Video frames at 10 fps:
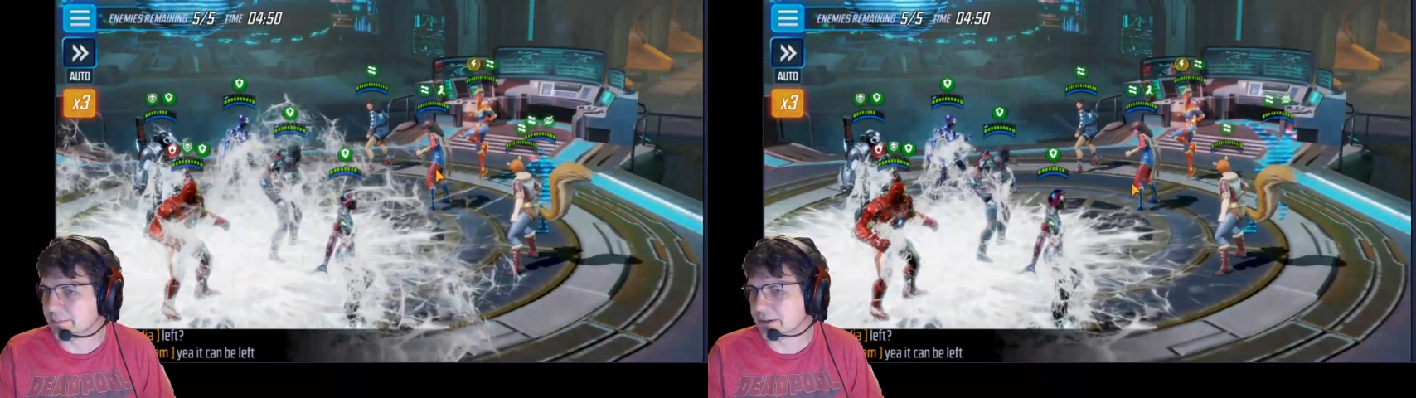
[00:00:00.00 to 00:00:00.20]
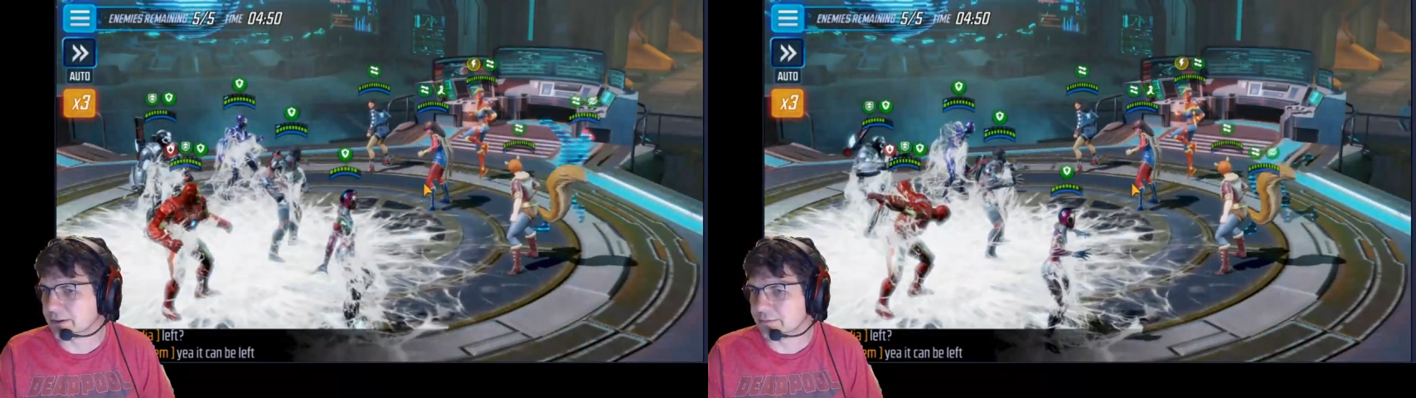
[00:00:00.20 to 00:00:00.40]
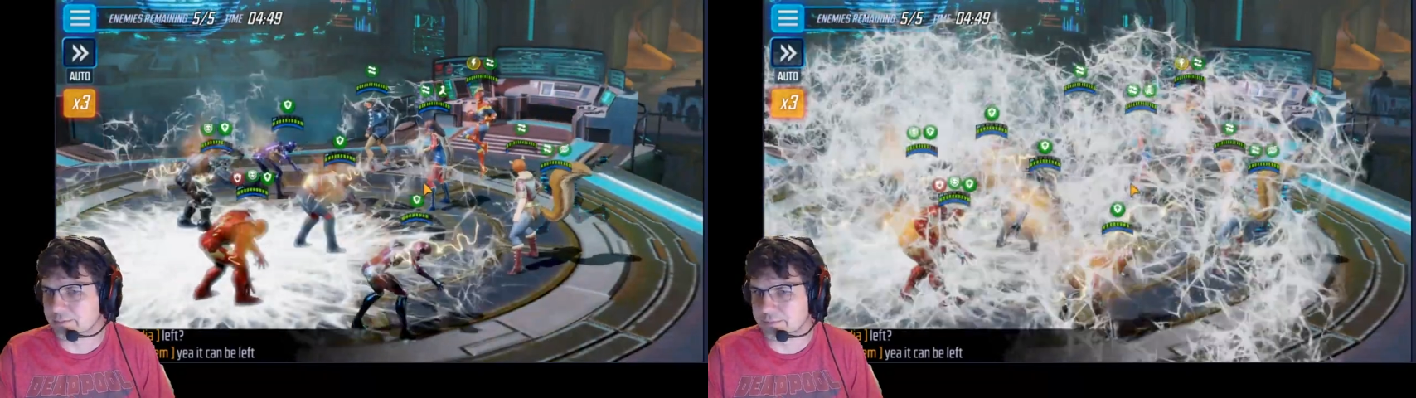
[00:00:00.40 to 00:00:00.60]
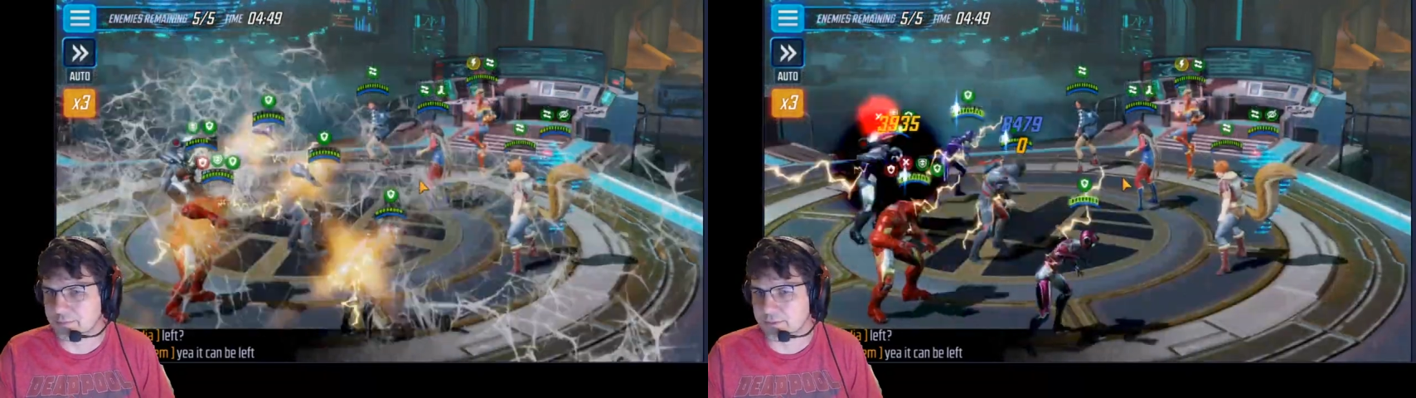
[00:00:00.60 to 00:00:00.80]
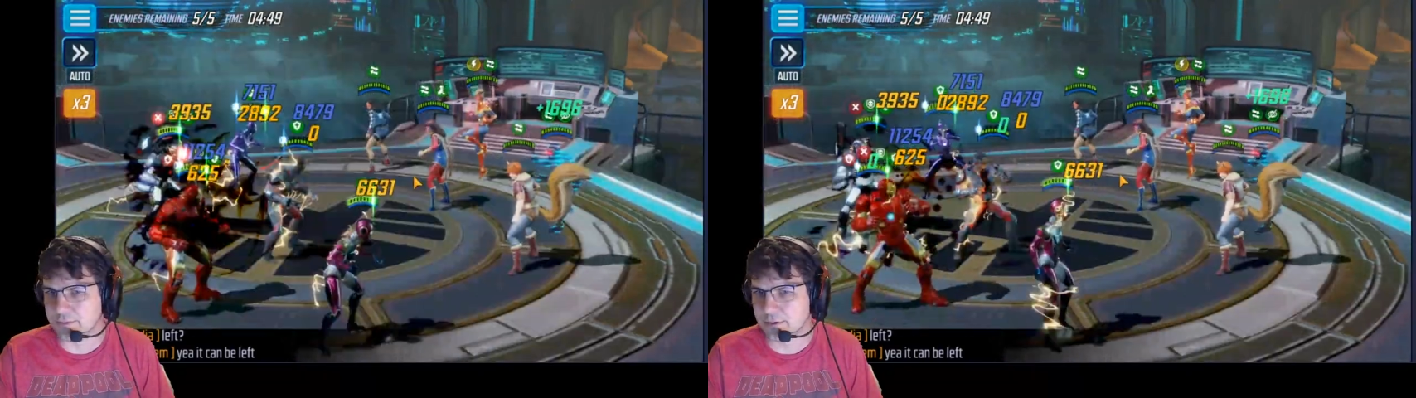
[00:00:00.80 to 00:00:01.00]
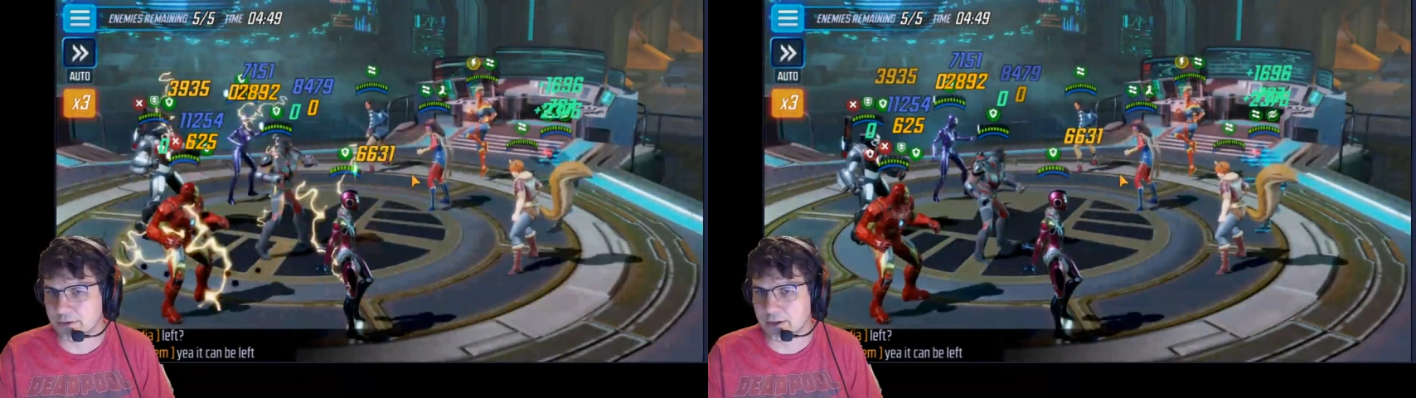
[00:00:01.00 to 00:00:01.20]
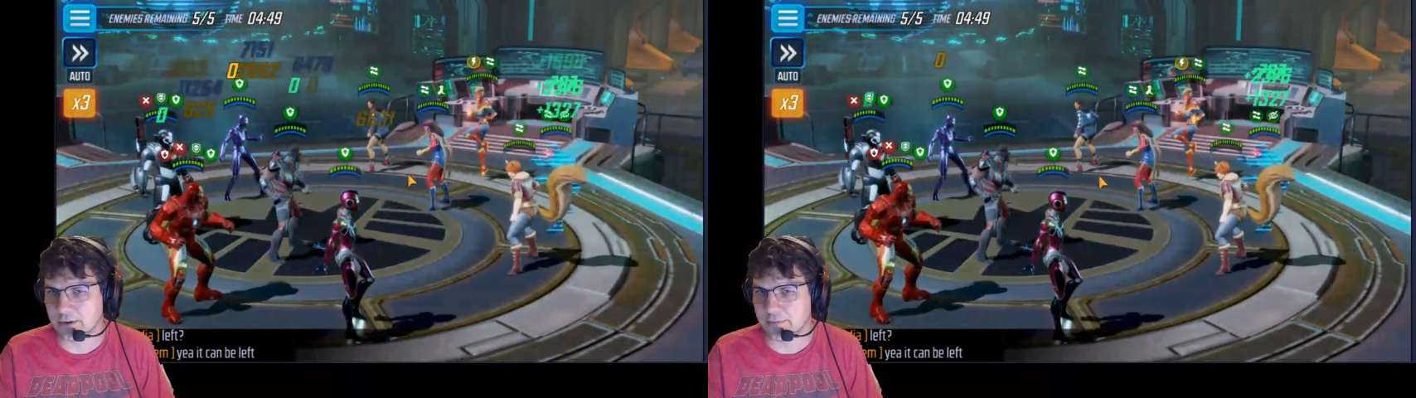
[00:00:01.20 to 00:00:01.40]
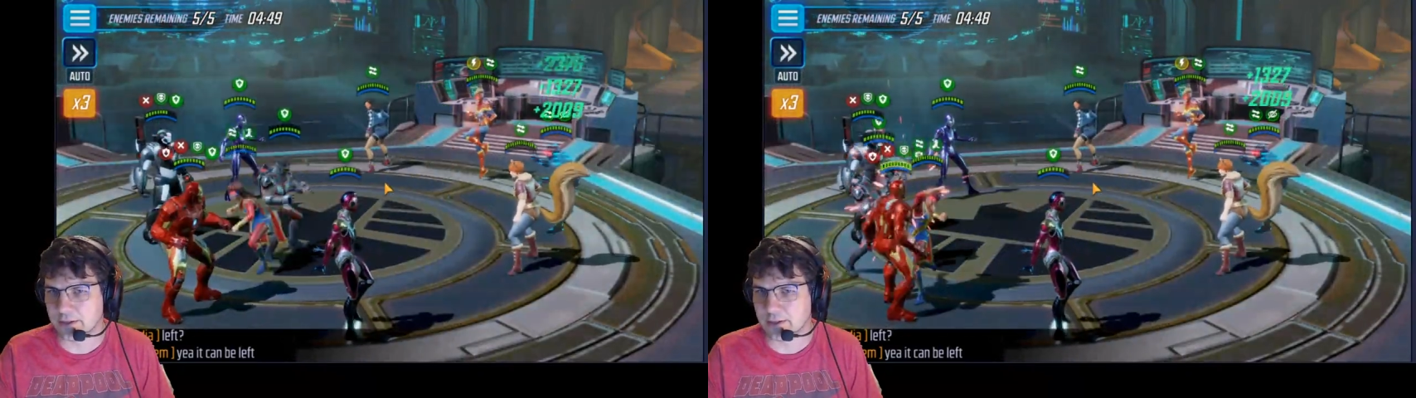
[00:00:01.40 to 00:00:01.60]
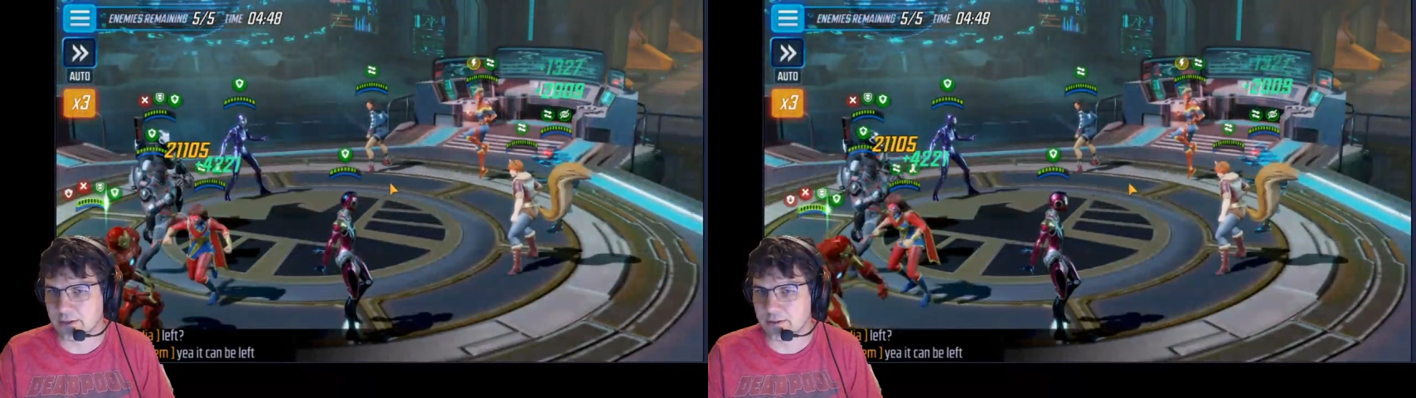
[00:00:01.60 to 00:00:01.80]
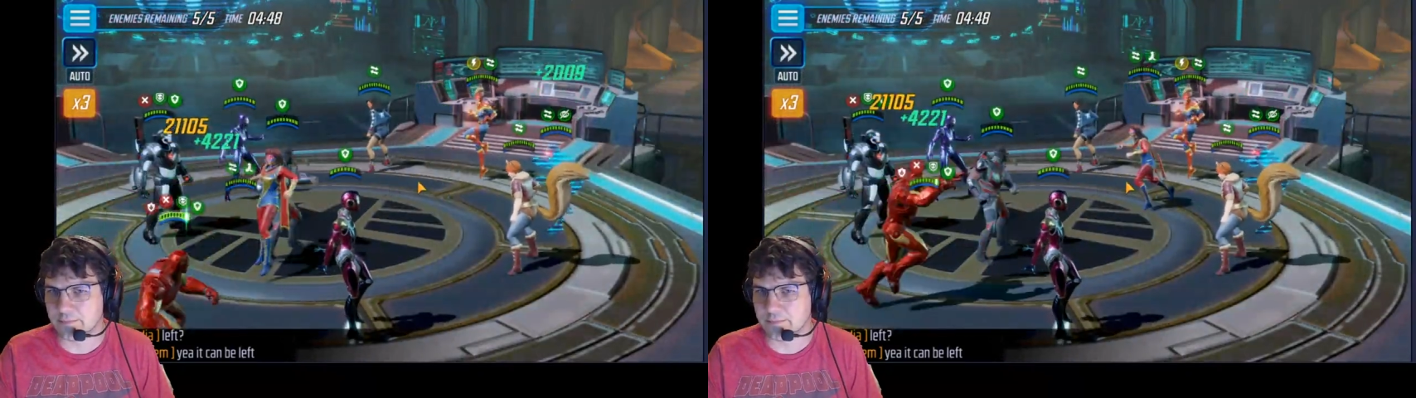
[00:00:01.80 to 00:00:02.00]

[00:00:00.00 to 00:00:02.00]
Man. Don't care if they get hit.